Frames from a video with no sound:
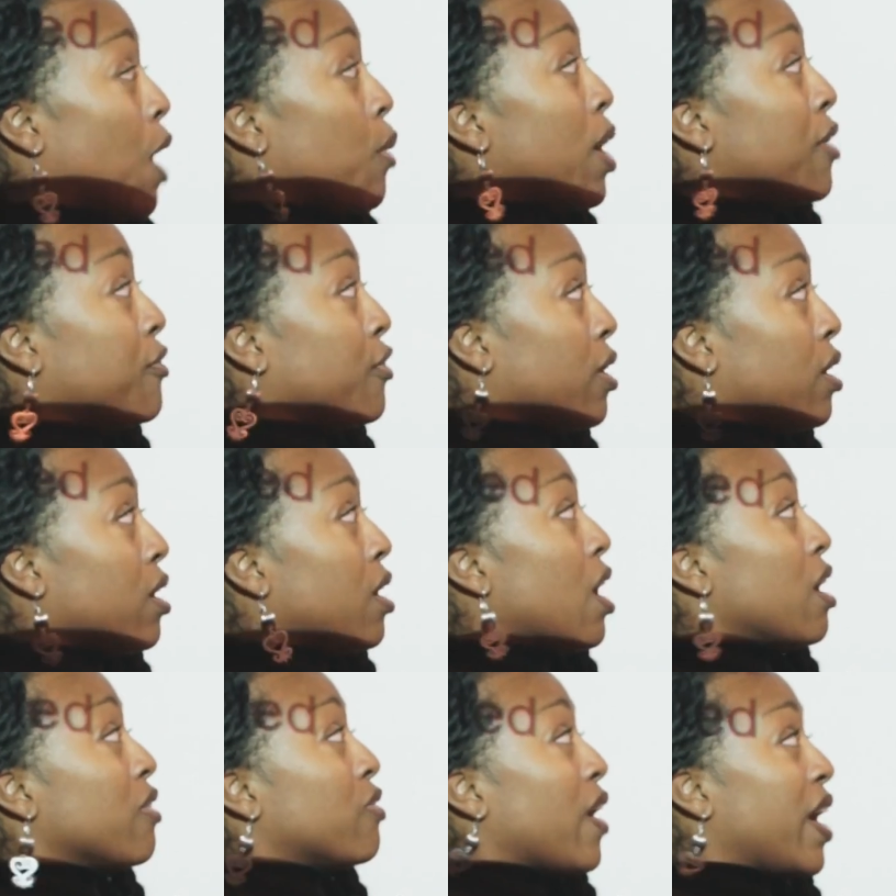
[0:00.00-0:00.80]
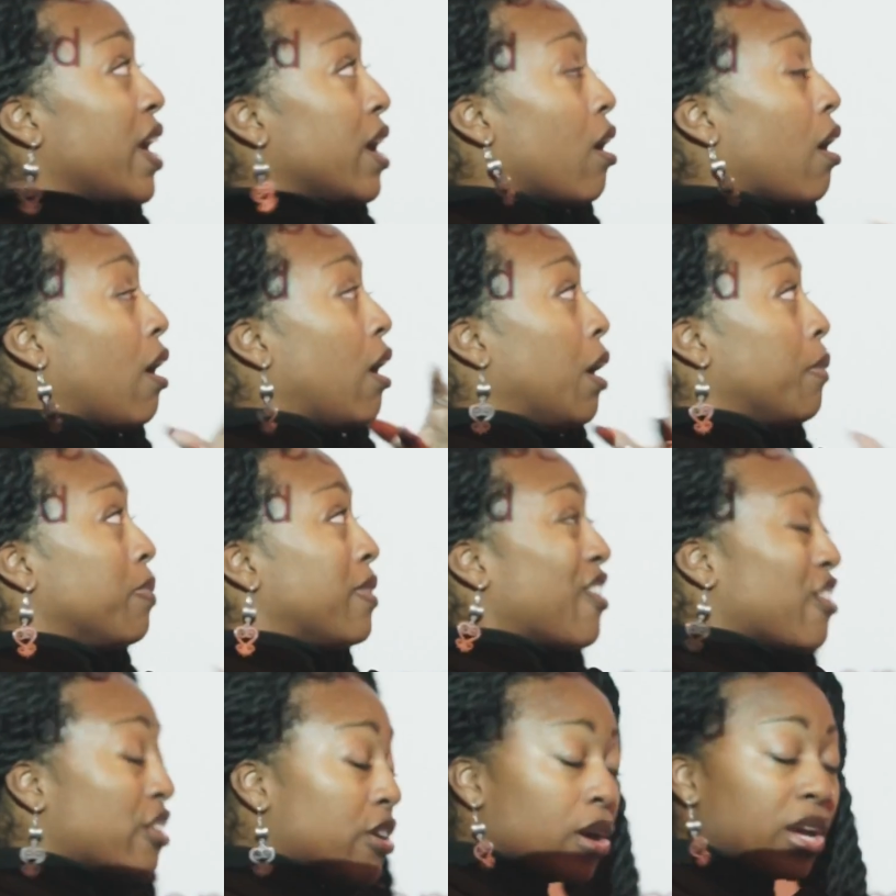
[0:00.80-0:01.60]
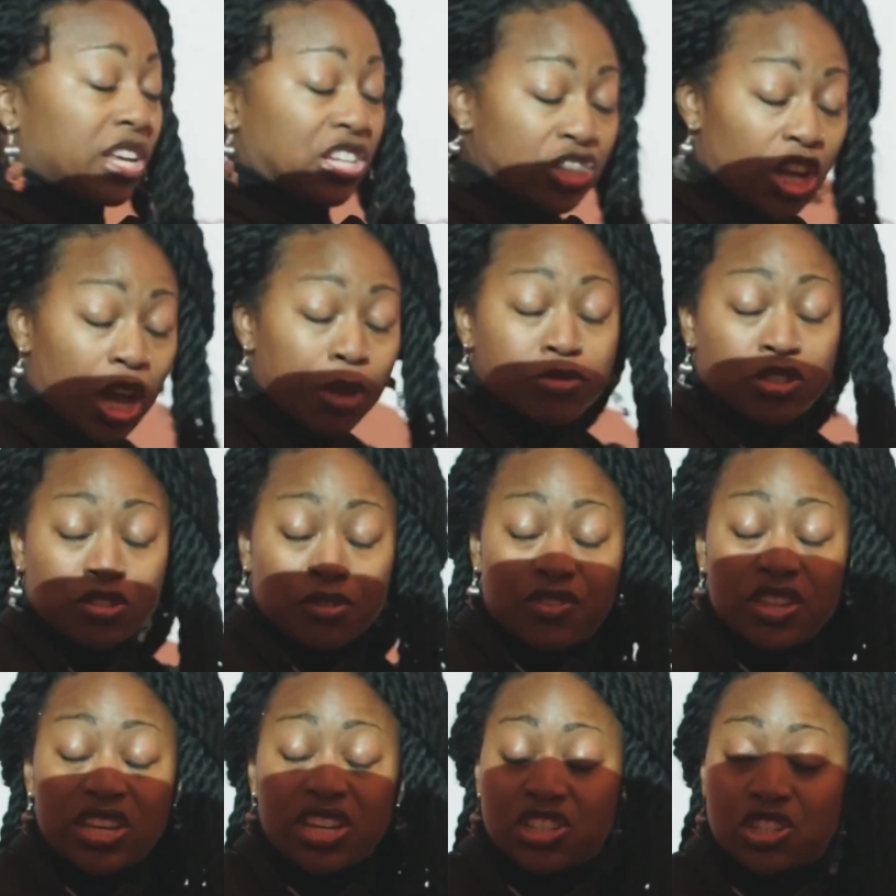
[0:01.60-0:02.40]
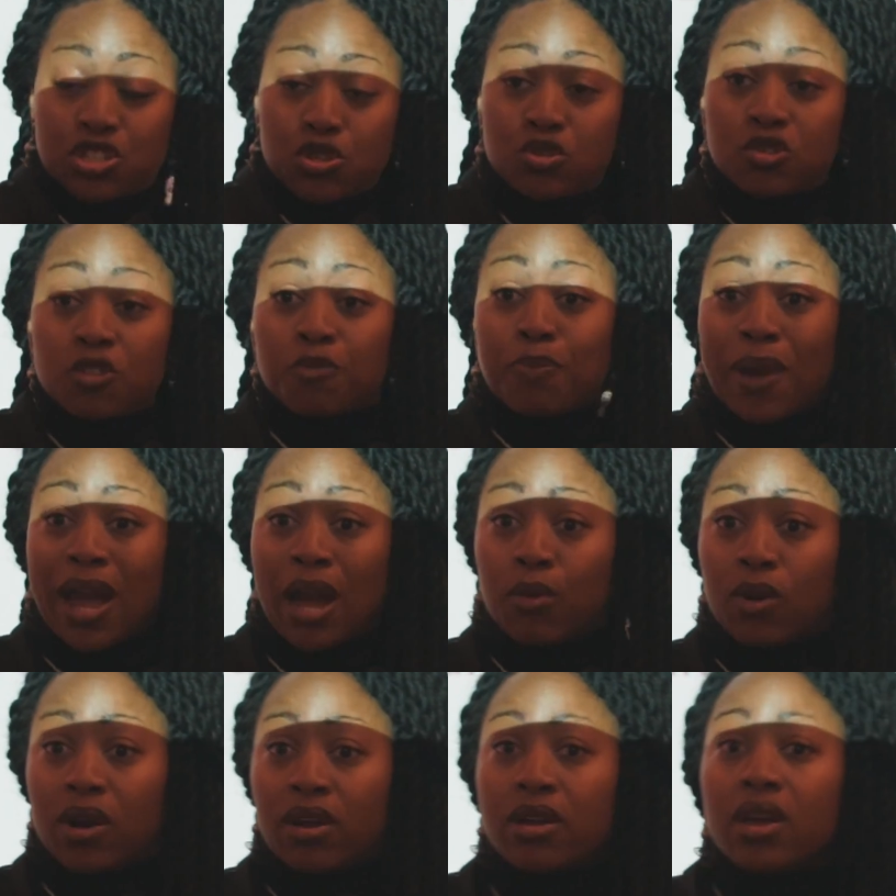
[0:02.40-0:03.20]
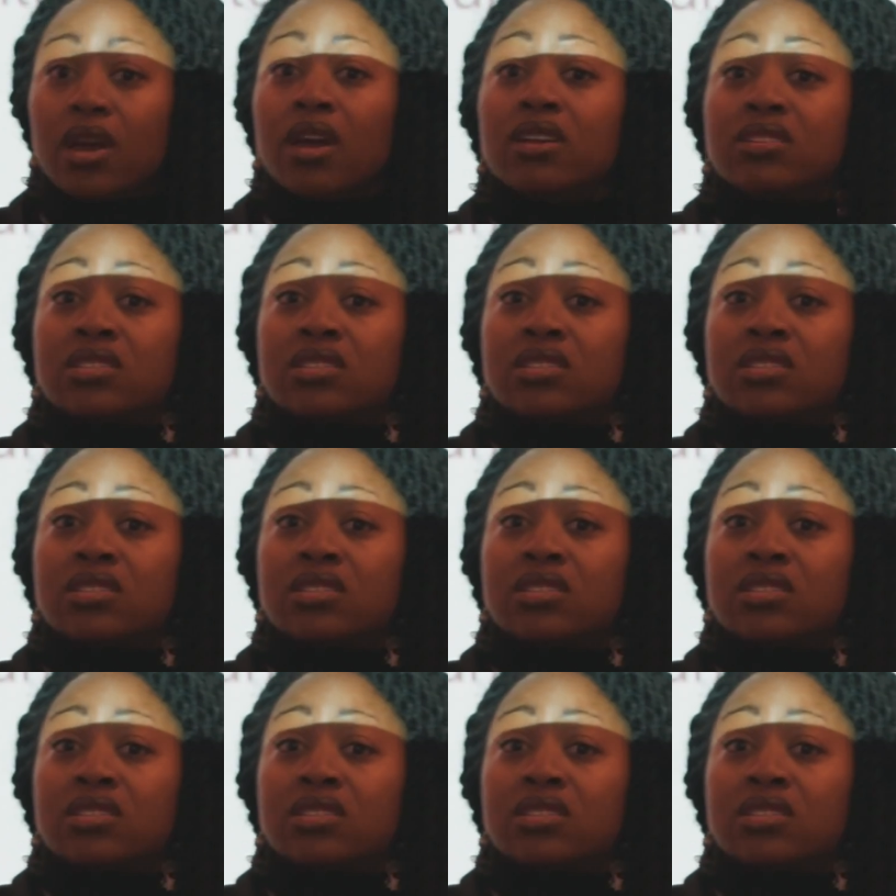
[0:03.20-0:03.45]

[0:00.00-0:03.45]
However, in terms of the issues of power,